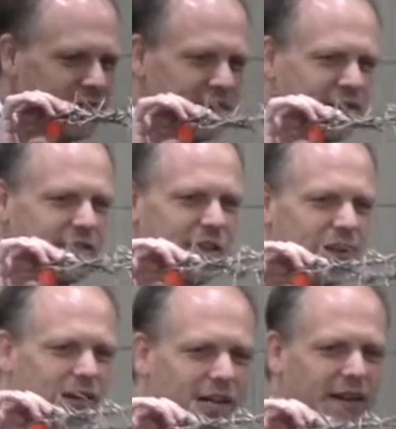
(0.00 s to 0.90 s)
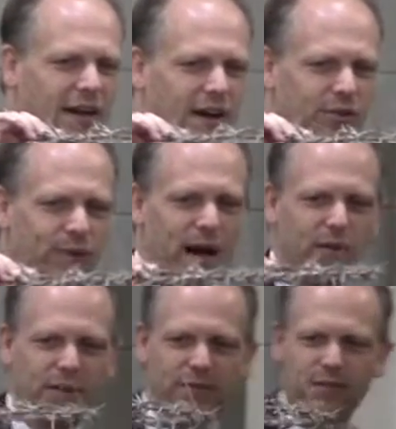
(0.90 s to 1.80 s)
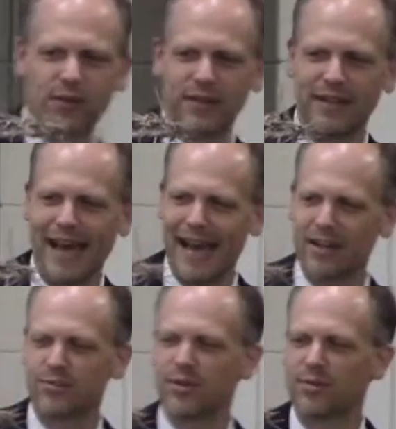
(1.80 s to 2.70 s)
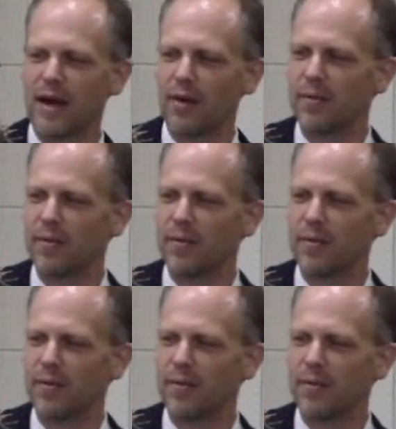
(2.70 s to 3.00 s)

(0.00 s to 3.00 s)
you consider a crown of thorns, an actual crown.